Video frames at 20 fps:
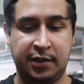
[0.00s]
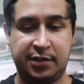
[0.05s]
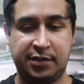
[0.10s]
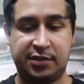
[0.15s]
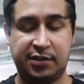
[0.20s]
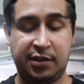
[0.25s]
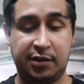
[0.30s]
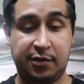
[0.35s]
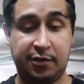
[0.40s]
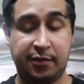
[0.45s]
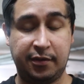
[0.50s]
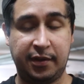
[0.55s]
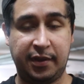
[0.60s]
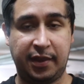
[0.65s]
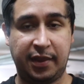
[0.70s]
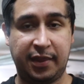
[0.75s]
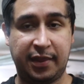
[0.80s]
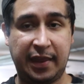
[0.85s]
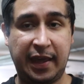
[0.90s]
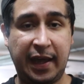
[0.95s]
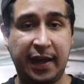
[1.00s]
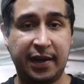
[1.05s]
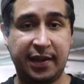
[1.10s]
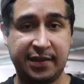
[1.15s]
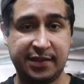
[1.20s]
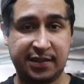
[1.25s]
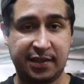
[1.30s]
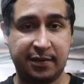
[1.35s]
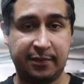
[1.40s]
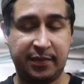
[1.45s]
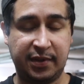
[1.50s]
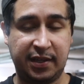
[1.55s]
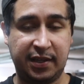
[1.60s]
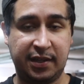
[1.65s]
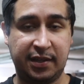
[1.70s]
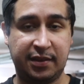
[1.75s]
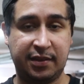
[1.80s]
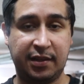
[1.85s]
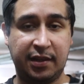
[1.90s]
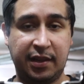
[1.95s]
So that is going to
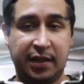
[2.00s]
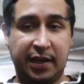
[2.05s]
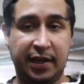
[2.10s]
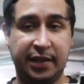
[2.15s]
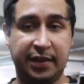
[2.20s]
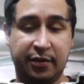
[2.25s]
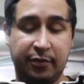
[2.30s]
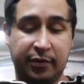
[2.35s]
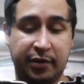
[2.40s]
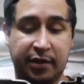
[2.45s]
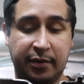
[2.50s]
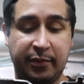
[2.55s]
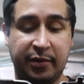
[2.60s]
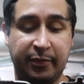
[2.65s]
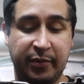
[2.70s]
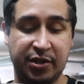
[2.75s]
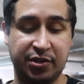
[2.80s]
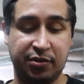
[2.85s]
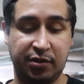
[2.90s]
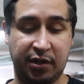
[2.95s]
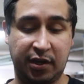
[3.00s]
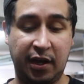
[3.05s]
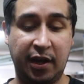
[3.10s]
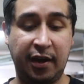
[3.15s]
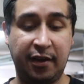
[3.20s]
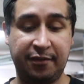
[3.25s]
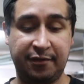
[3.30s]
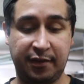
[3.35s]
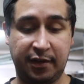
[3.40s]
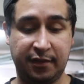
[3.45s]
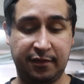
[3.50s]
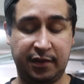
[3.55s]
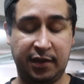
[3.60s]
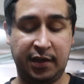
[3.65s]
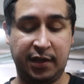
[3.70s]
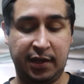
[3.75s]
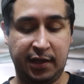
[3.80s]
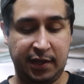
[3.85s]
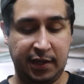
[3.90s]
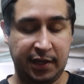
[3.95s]
be the line that we're going to be measuring off of.
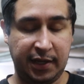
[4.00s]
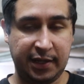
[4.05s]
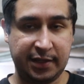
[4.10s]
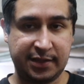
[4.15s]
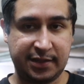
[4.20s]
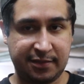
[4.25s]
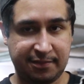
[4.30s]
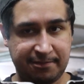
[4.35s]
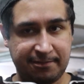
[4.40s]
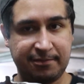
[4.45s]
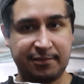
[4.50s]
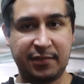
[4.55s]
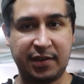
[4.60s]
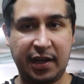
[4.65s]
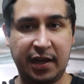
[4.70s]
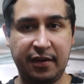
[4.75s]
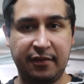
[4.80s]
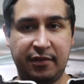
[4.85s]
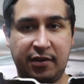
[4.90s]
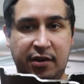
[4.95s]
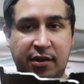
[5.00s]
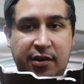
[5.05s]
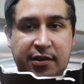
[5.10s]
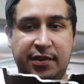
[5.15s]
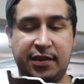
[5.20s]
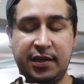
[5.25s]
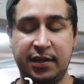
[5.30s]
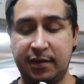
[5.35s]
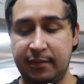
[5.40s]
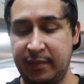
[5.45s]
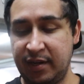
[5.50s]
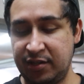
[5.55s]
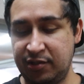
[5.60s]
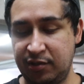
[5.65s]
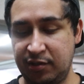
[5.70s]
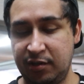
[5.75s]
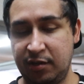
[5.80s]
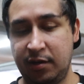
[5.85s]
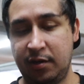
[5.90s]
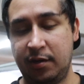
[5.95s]
It's kind of a hard thing to
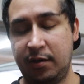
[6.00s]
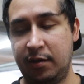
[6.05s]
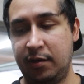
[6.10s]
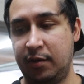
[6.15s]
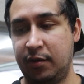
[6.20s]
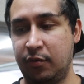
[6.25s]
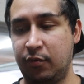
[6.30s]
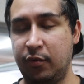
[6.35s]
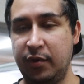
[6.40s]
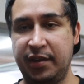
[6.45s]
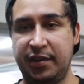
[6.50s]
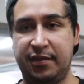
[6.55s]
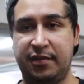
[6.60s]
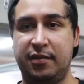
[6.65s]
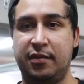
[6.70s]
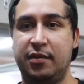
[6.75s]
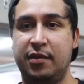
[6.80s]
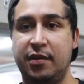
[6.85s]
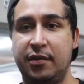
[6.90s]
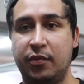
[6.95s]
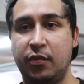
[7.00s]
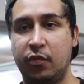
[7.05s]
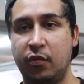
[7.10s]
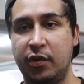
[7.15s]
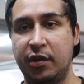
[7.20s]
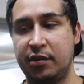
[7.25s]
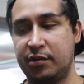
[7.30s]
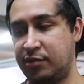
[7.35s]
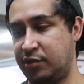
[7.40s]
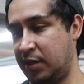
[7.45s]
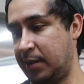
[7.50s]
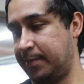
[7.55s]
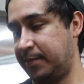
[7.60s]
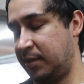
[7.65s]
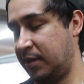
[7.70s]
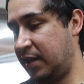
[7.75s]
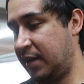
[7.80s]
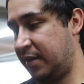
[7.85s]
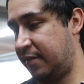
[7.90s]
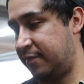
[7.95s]
measure with a wheel
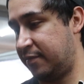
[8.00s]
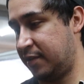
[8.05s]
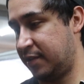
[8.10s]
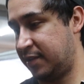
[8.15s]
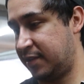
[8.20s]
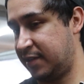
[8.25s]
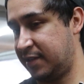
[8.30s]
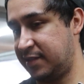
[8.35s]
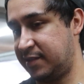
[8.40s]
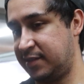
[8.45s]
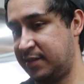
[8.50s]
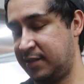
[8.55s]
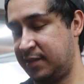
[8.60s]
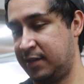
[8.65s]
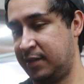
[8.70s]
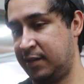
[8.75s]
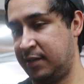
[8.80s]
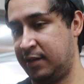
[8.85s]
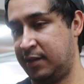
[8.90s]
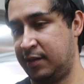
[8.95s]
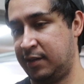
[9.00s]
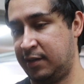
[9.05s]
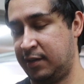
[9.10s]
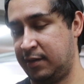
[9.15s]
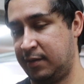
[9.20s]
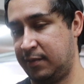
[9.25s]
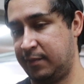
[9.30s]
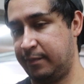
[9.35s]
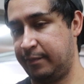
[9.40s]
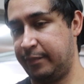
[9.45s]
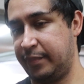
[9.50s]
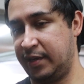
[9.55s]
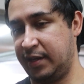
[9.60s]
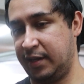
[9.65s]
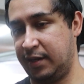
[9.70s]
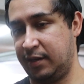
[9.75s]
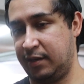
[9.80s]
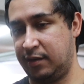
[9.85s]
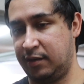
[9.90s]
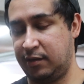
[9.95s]
chopped in half like this,
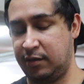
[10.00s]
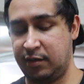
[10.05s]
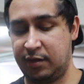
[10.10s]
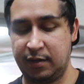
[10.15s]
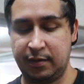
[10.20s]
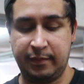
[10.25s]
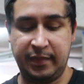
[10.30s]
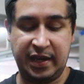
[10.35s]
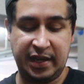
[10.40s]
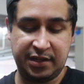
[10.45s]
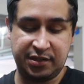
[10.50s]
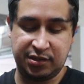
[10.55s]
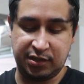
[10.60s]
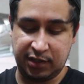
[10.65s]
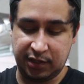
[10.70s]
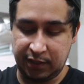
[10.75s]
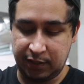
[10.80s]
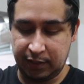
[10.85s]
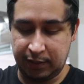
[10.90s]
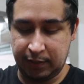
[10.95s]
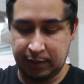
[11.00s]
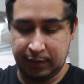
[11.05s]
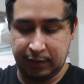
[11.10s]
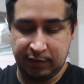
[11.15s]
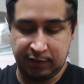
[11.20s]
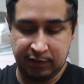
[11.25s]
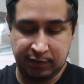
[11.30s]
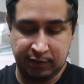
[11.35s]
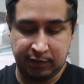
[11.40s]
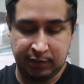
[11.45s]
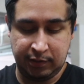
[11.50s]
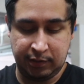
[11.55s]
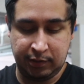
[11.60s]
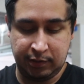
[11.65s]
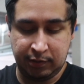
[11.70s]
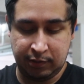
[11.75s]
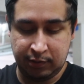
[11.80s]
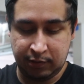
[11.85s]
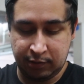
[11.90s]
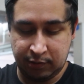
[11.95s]
but you can imagine
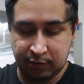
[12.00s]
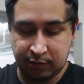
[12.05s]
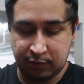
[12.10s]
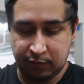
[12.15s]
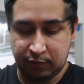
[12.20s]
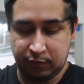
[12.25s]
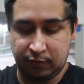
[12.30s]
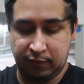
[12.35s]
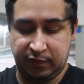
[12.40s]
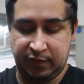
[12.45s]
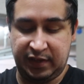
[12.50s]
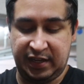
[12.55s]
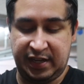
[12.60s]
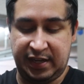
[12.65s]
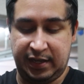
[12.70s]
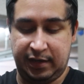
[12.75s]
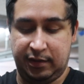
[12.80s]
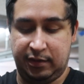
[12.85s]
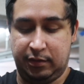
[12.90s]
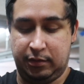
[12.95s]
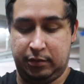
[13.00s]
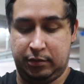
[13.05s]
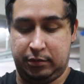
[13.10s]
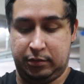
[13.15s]
we've got,